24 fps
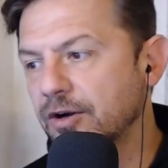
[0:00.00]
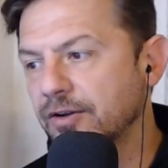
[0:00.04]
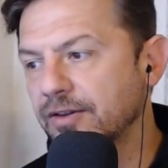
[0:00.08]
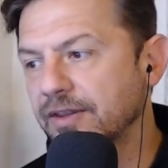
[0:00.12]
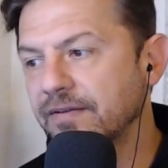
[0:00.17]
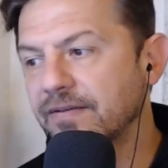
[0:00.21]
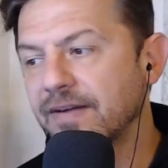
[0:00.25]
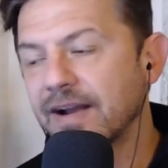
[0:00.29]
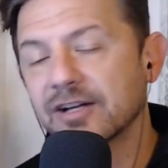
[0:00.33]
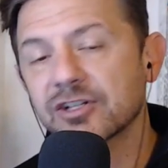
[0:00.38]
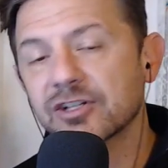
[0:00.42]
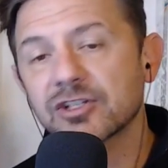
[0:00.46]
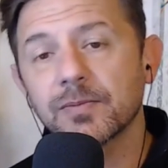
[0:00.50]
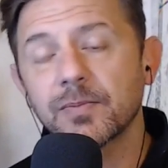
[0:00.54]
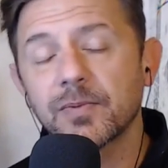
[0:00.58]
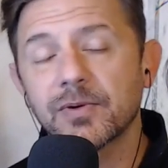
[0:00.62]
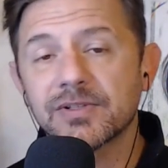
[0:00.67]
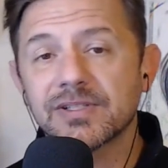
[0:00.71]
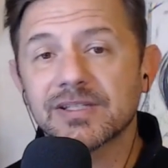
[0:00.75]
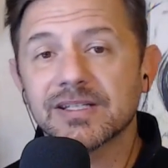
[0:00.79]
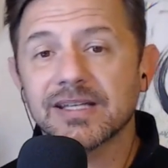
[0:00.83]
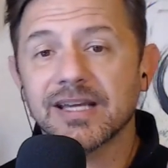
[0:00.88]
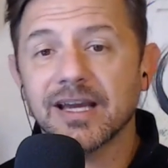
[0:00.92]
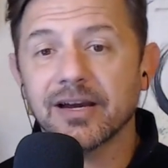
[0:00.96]
They've actually
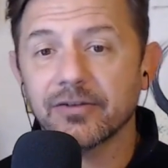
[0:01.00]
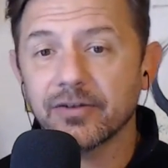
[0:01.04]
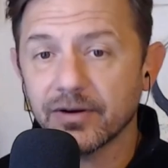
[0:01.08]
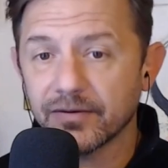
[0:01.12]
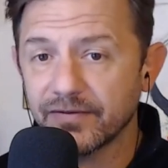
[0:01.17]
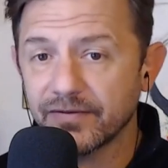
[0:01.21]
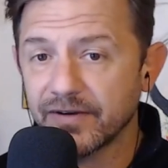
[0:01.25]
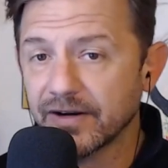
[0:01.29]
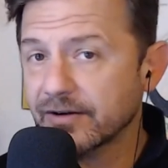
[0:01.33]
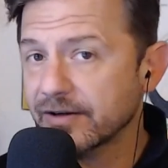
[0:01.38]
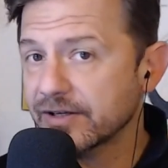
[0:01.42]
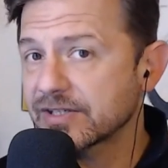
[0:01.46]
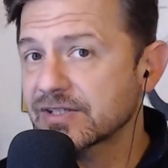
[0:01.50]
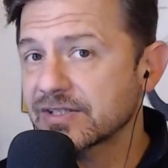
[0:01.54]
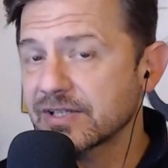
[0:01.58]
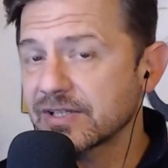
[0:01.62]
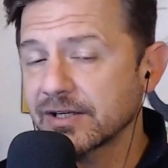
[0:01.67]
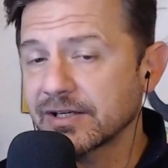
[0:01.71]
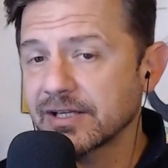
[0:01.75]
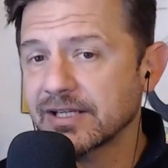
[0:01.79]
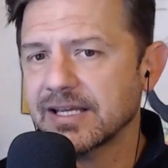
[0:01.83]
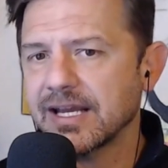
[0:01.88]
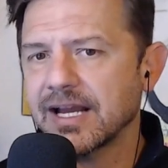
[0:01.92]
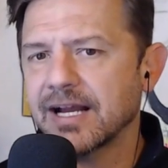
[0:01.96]
put together a very
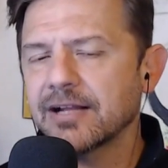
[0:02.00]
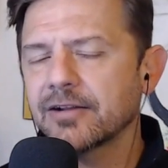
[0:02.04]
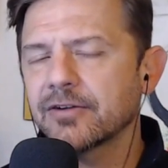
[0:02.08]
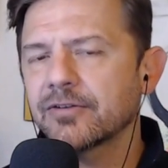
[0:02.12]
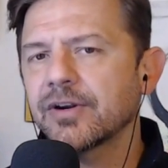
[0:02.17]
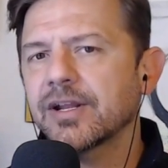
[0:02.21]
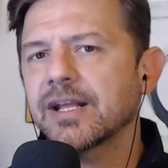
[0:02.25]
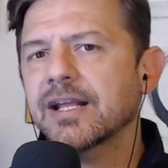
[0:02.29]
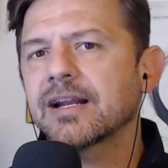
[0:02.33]
stunning gallery.